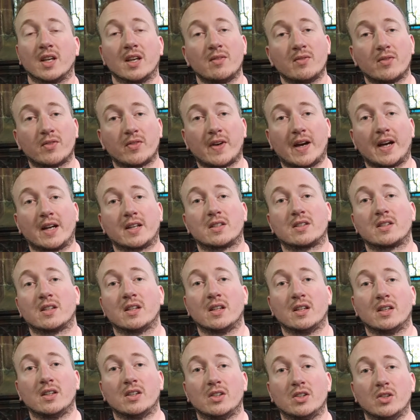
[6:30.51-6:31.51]
In fact,
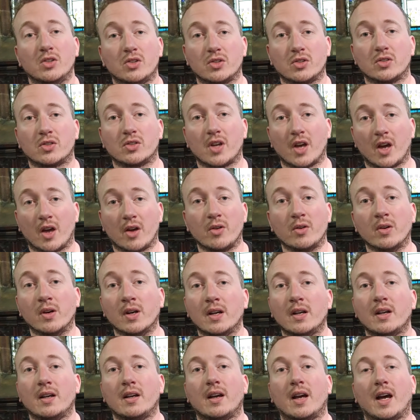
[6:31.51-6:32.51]
you should go
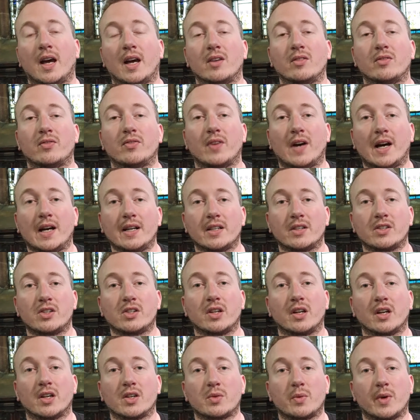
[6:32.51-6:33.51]
and find a
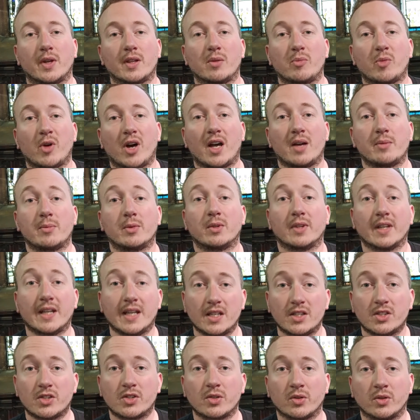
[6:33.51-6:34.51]
church where the Bible
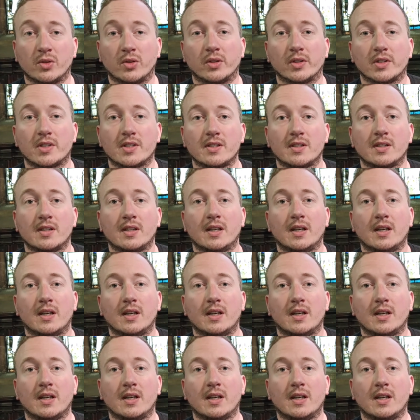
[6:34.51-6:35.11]
is taught